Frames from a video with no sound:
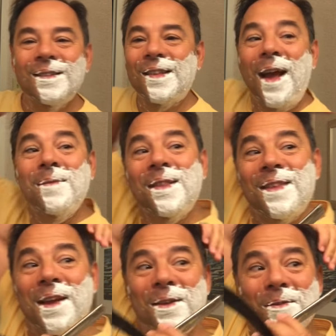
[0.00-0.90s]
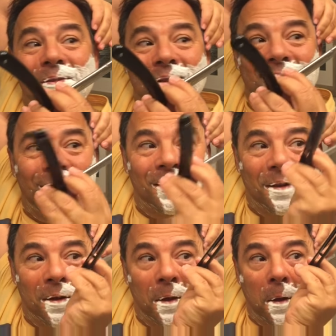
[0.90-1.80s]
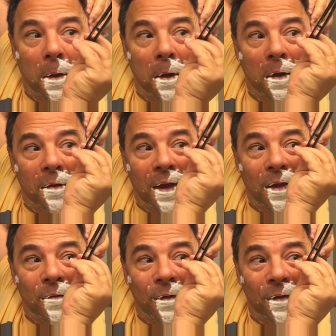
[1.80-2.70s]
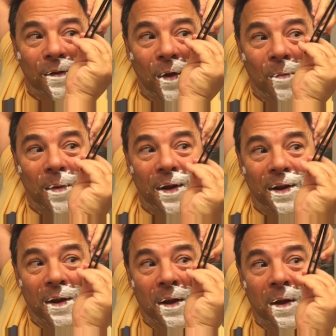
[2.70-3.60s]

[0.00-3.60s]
Simon, thank you. Thank you for the soap, buddy,